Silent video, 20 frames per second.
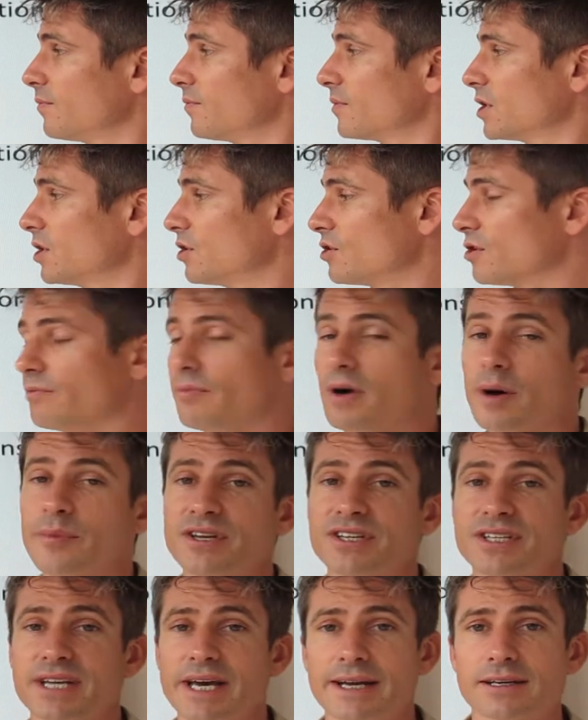You know, the mum
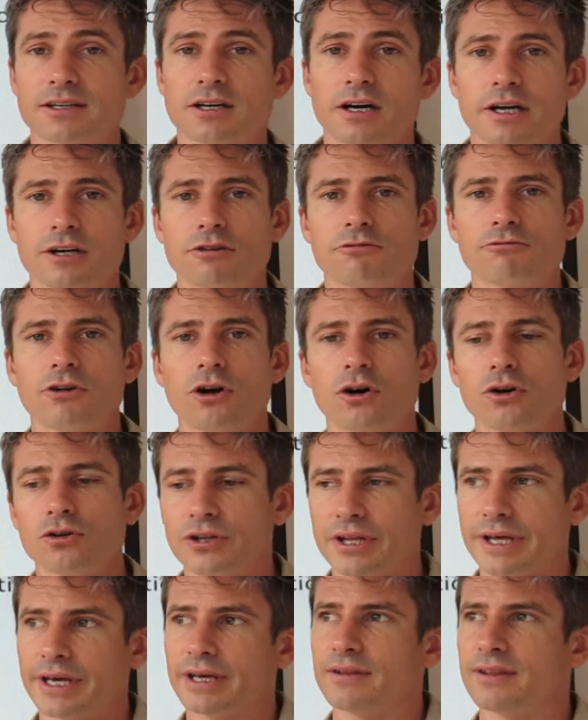and dad kind of
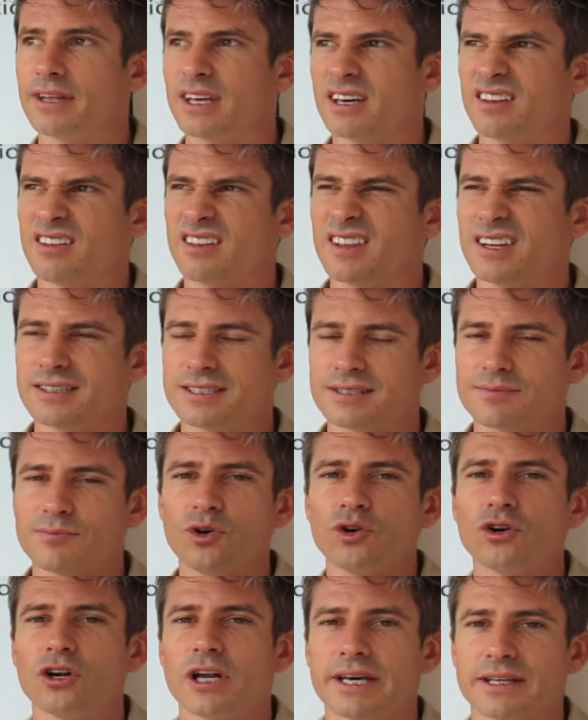role, it's
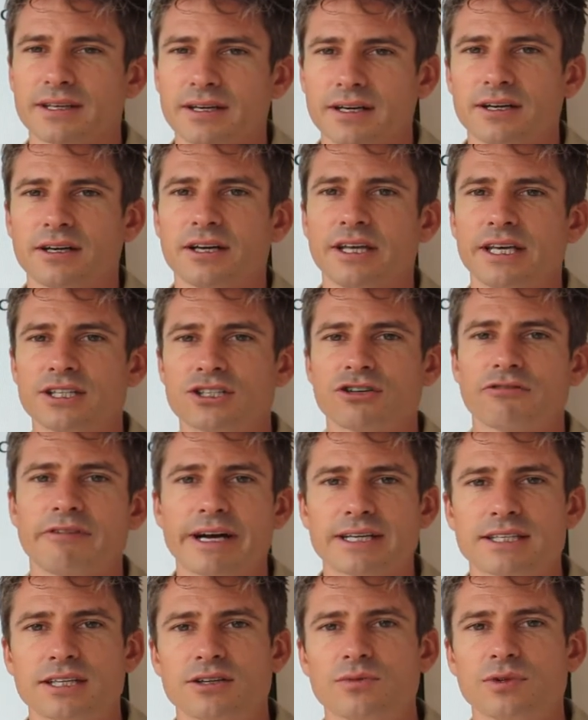more like
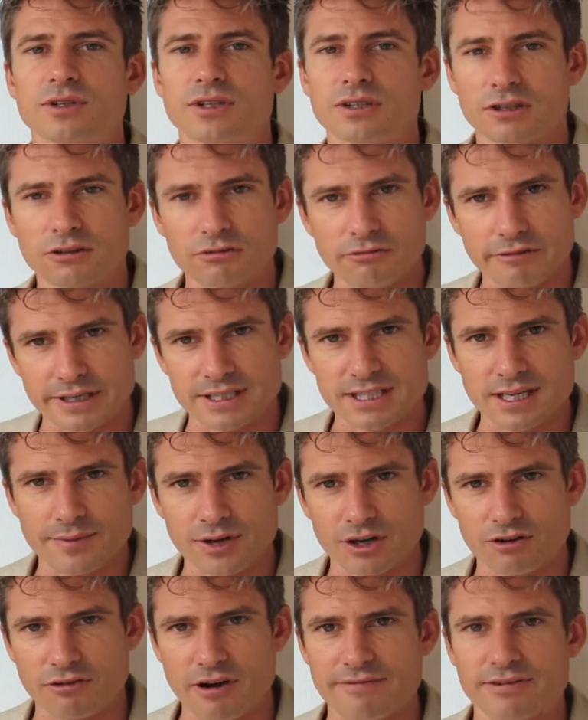interacting with the correct
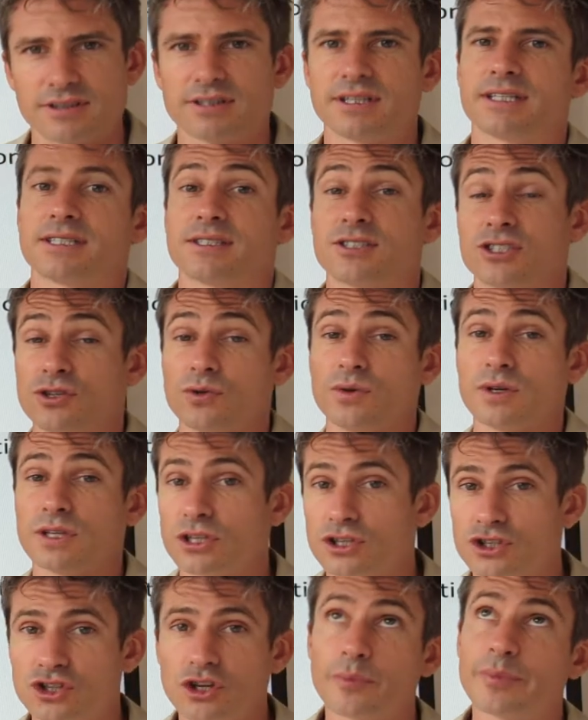demographic that's doing
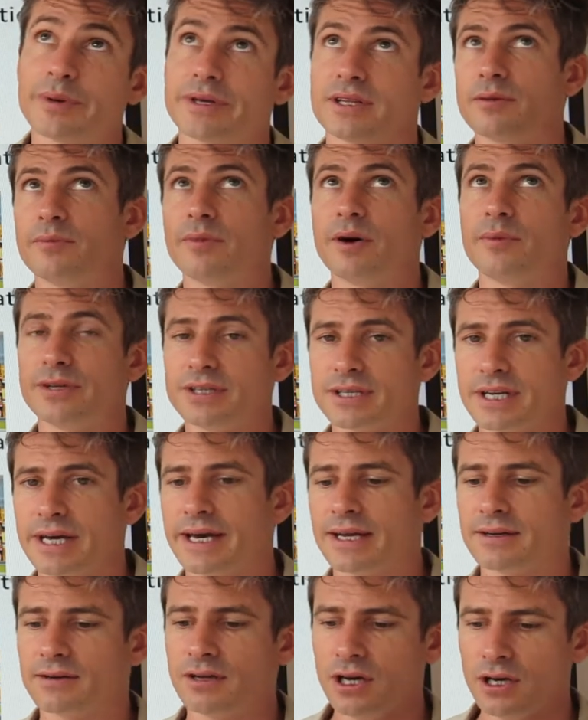the shopping, the mum and
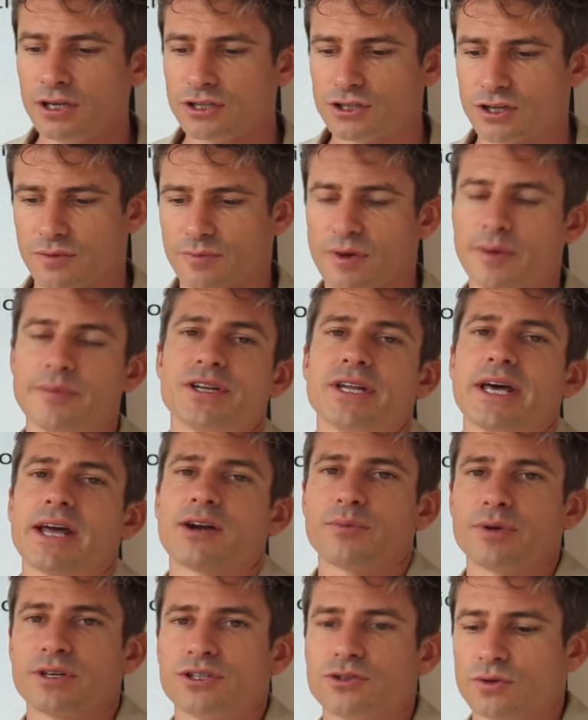dad. So the mum and
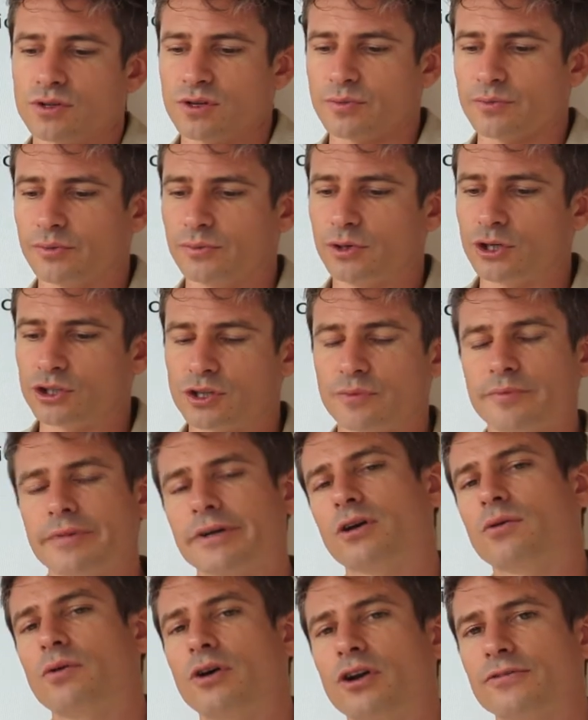dad will be doing the promotion.
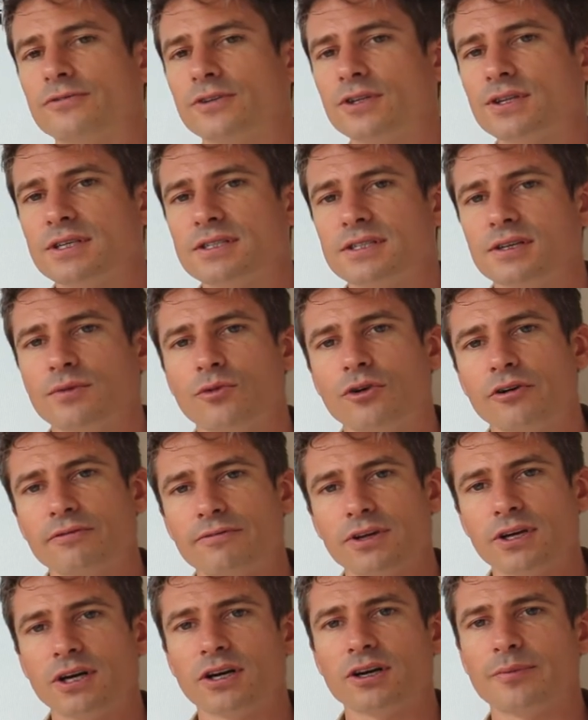But quite often there's some
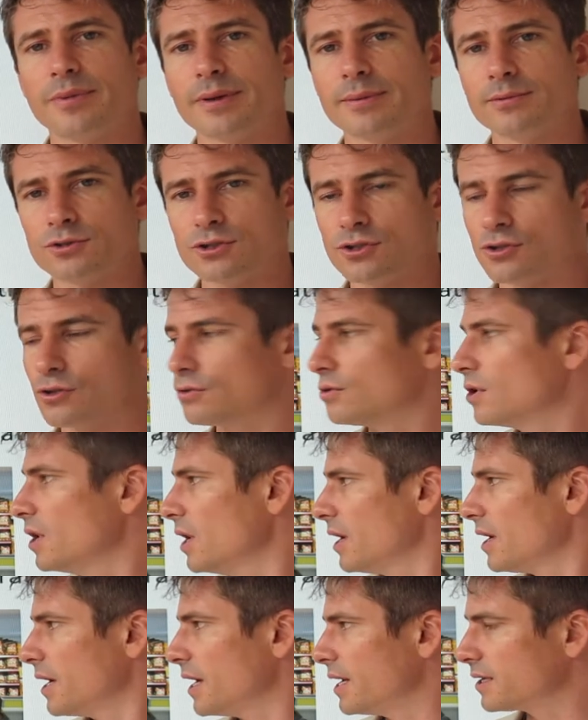work for younger people too,
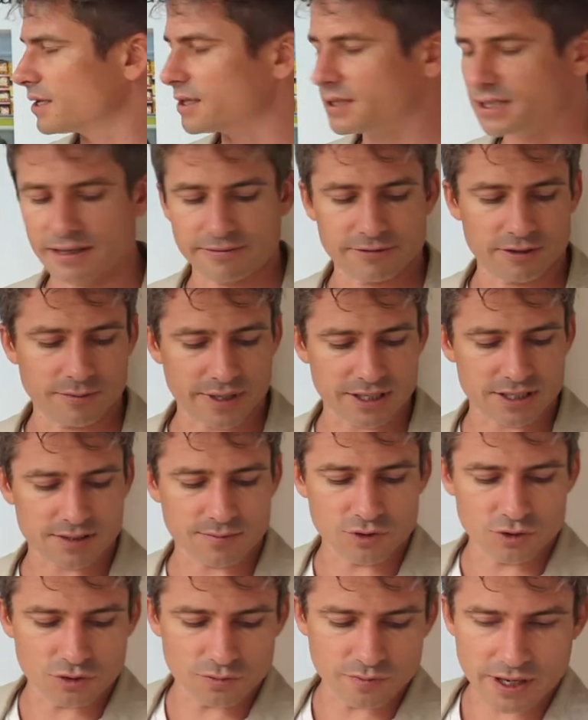and you can definitely make
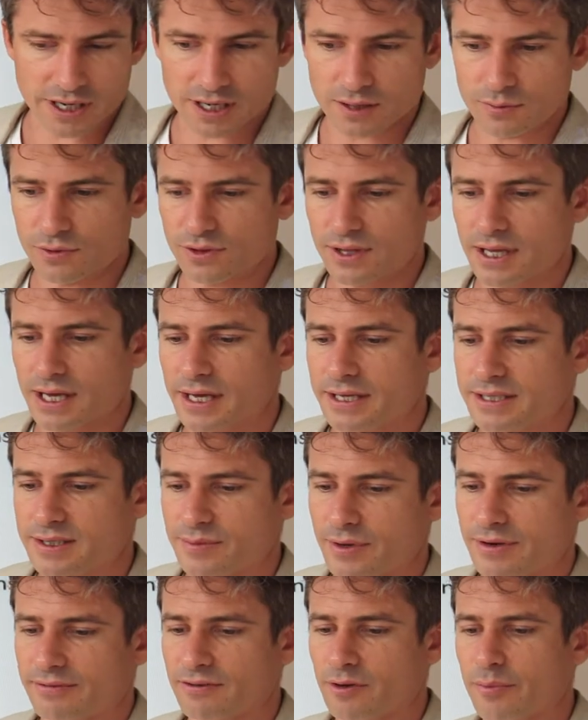some good money with that as a
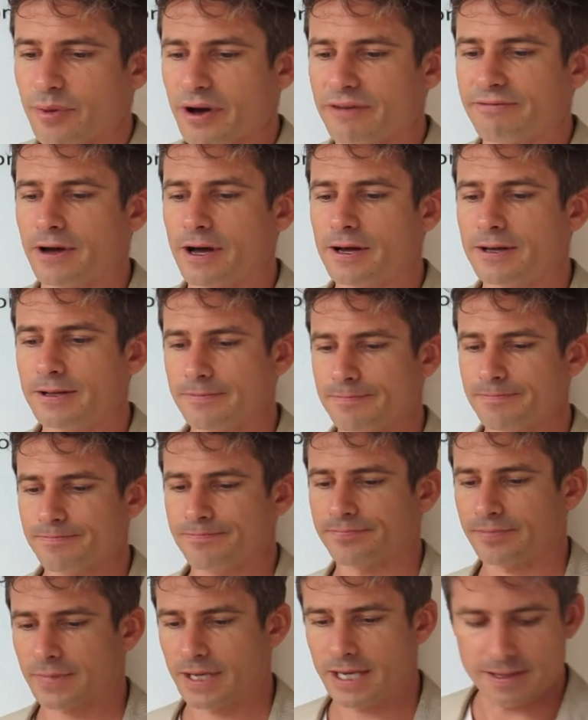bit of a buffer
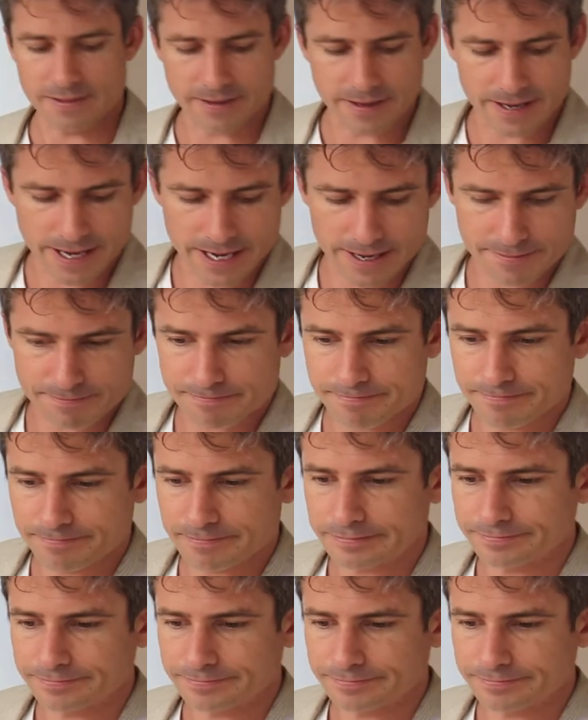in the game.